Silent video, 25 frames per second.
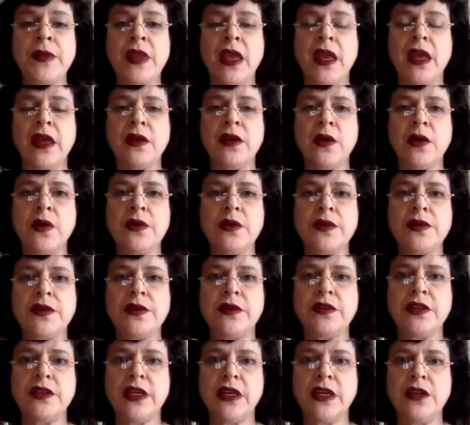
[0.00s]
and also
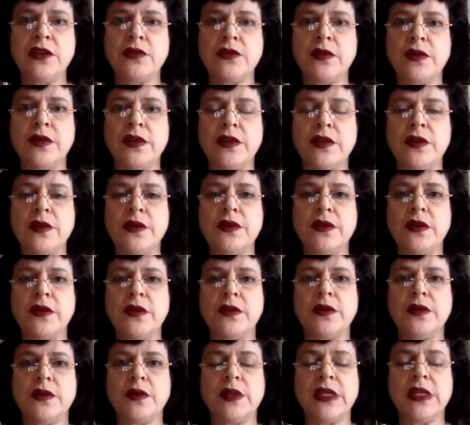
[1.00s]
to introduce you
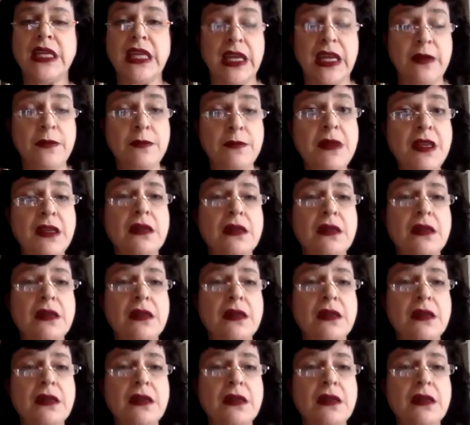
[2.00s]
to him,